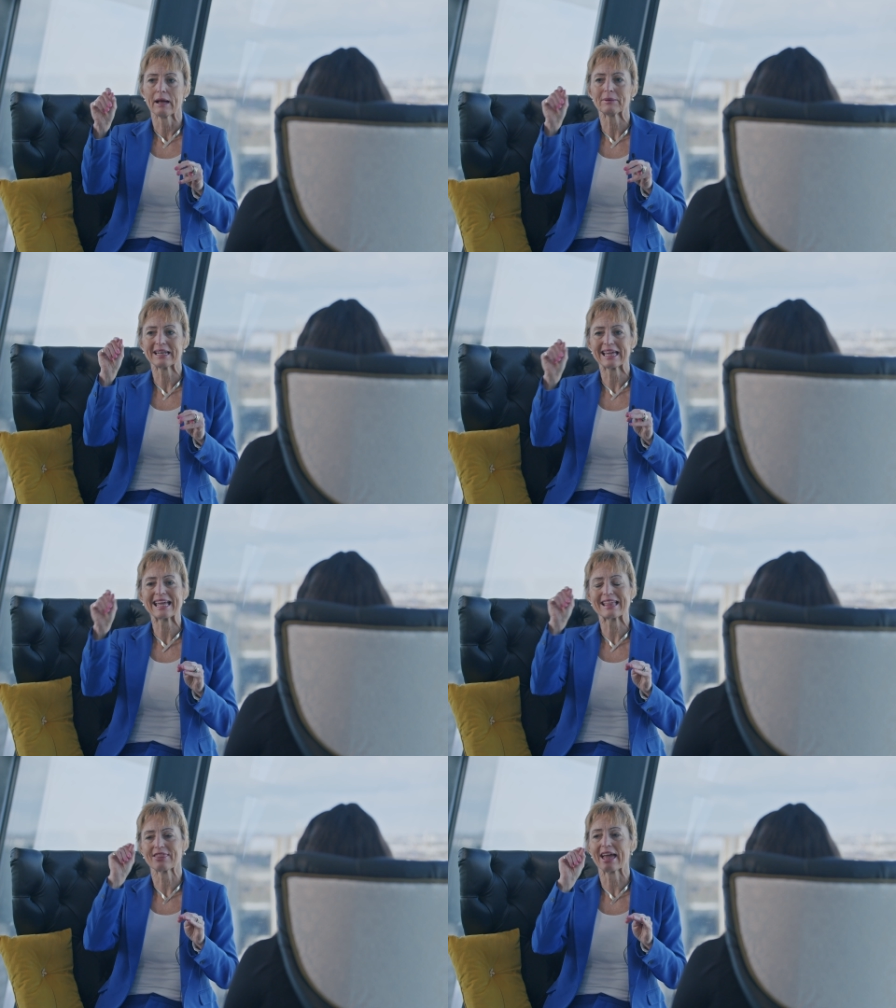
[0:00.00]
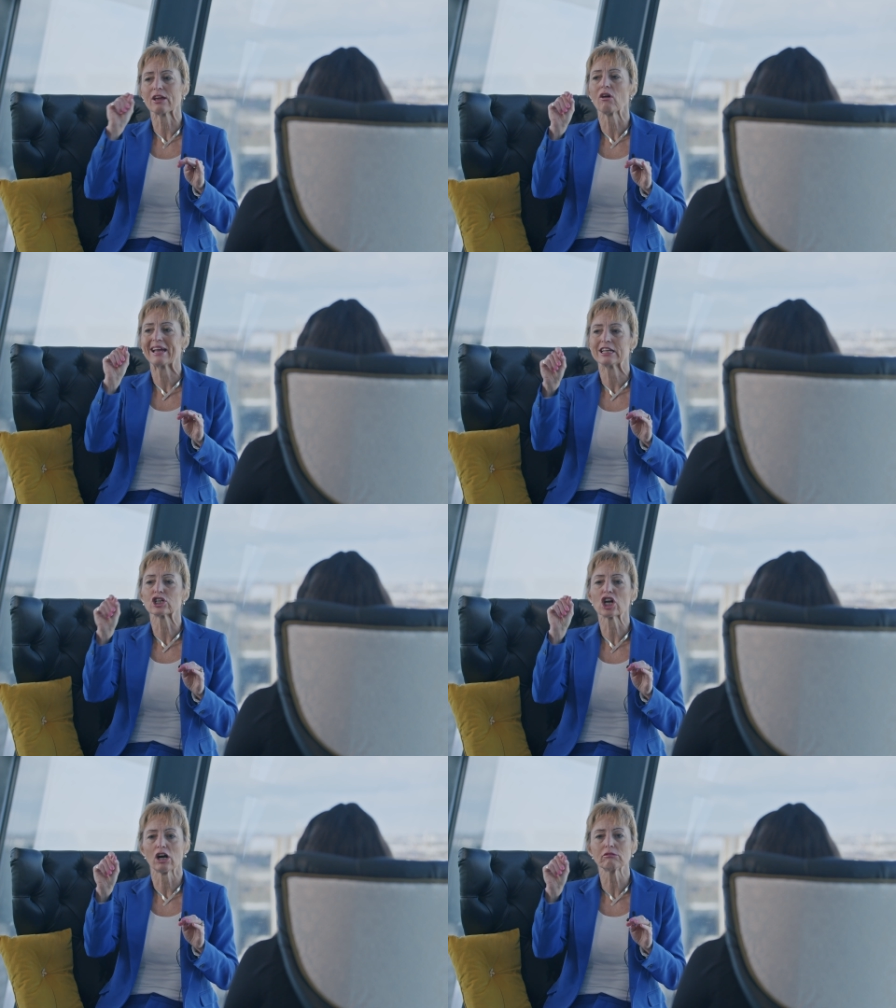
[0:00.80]
but they are in a
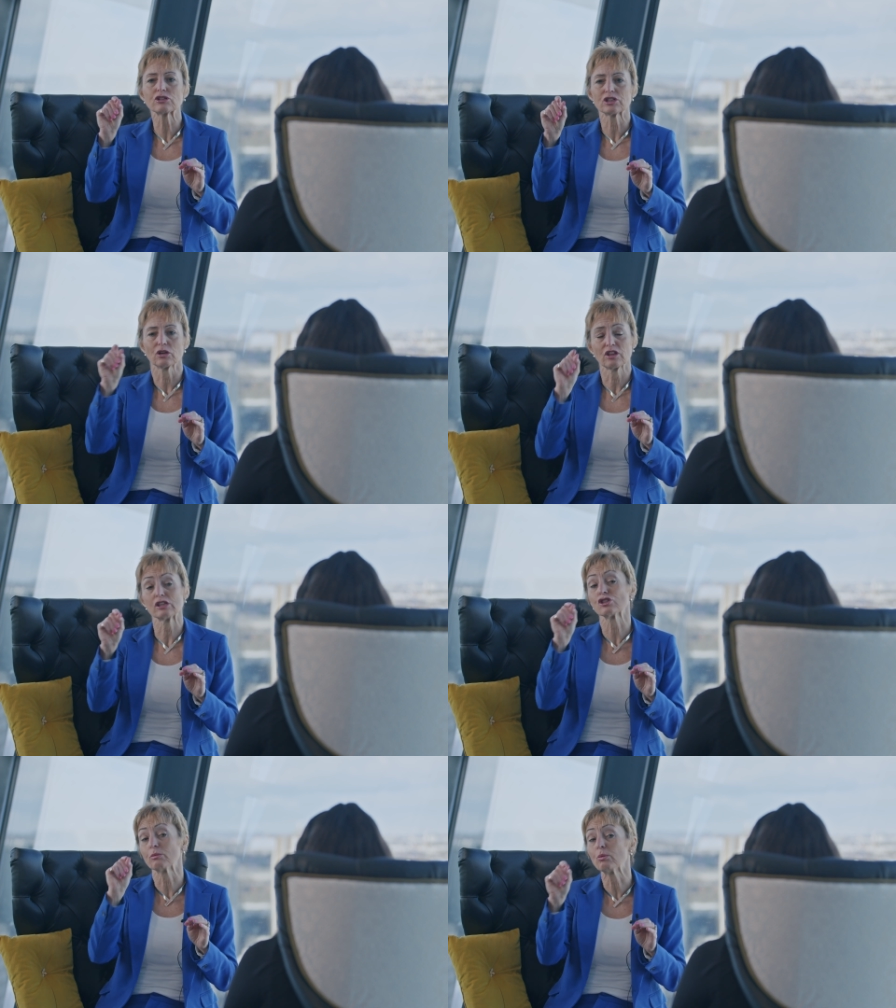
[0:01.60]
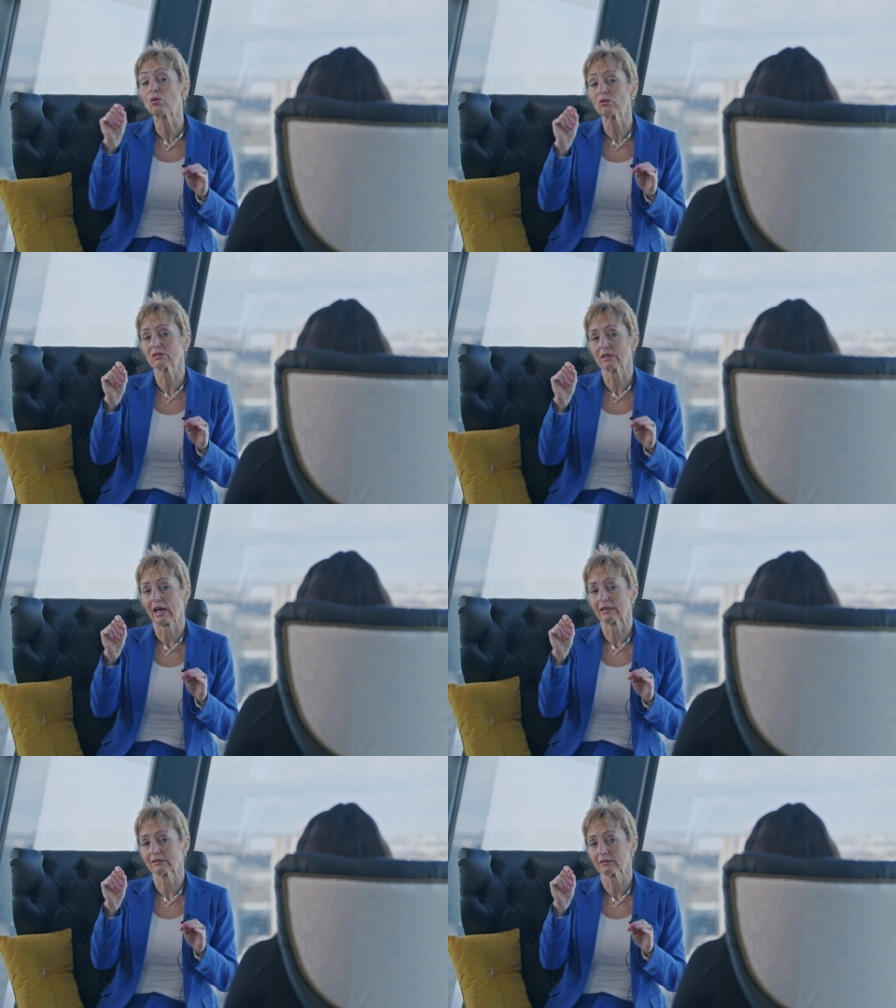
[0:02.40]
culture that supports
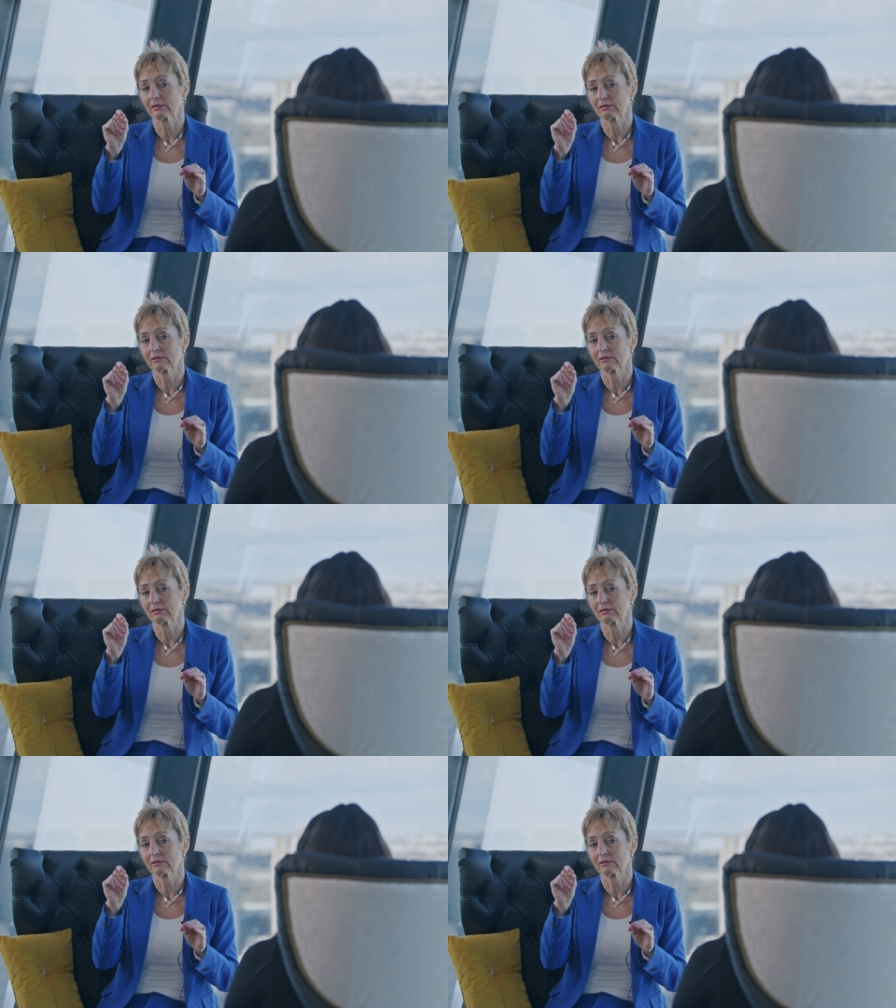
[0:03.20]
that.